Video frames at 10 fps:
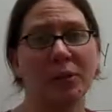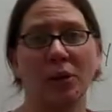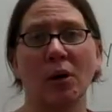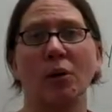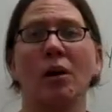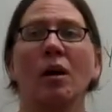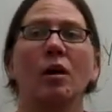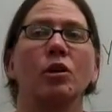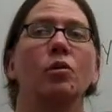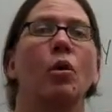episode,
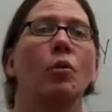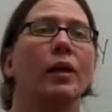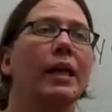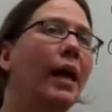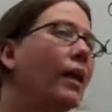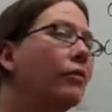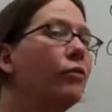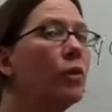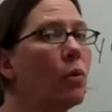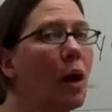you only get a
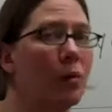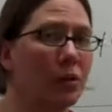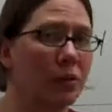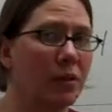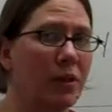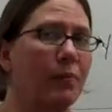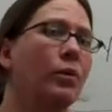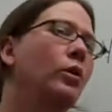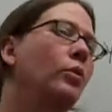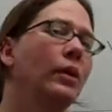few hours of sleep,
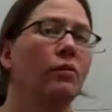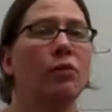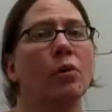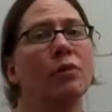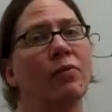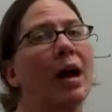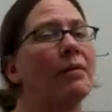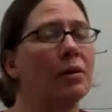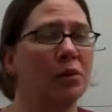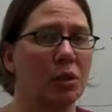or you only get 4 or
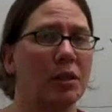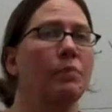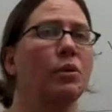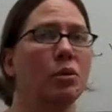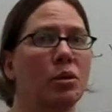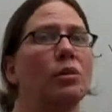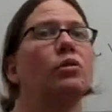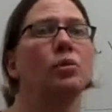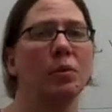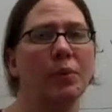5 hours of sleep, but you're still
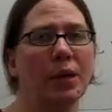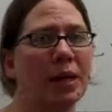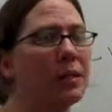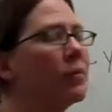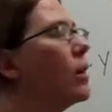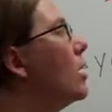super productive.